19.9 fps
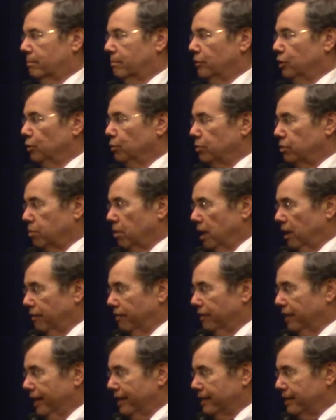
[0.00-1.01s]
June
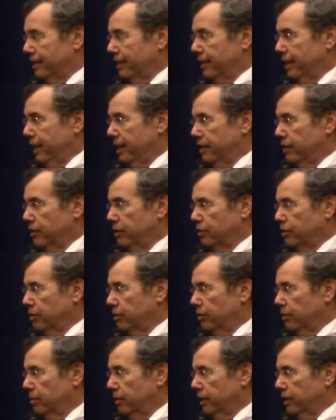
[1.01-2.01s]
12,
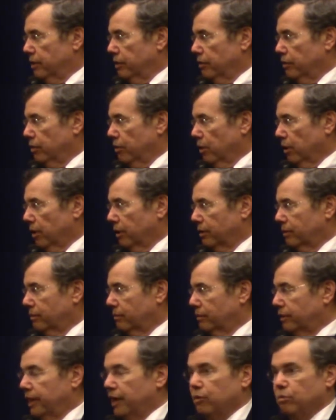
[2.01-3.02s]
1982 in New York.
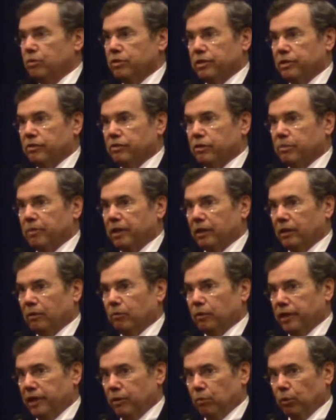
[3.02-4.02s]
Chad was
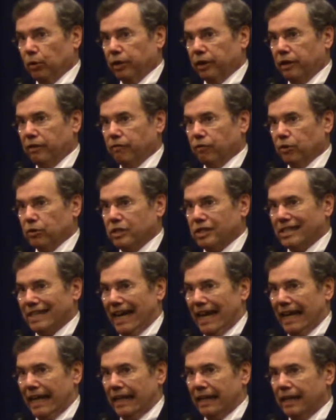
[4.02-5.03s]
instrumental, then working for
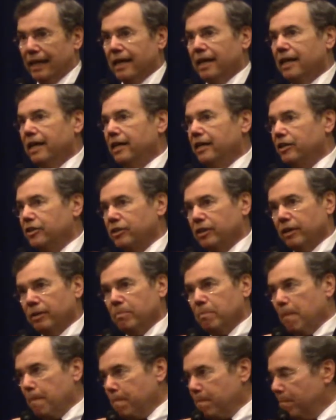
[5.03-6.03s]
SANE. He's
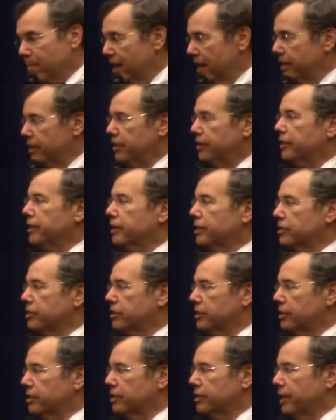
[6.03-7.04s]
done many things
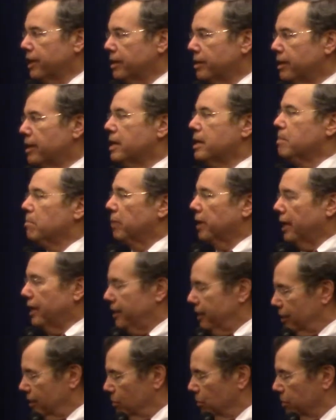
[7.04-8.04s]
since then, but I
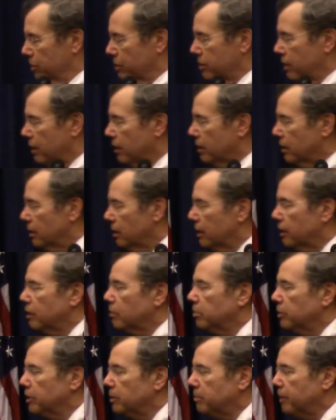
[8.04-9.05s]
think you want to talk a
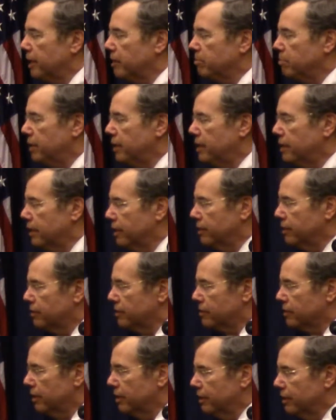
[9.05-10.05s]
little bit about Pete and
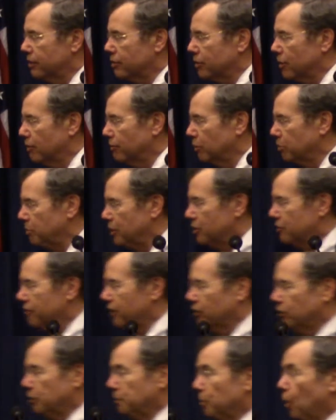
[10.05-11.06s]
the Scoville Peace
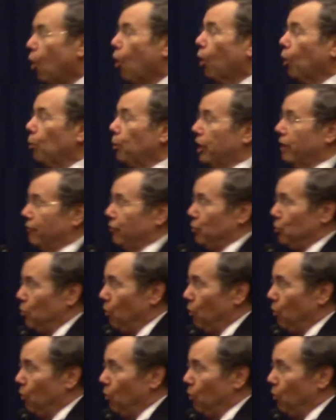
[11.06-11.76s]
Fellowship, or whatever you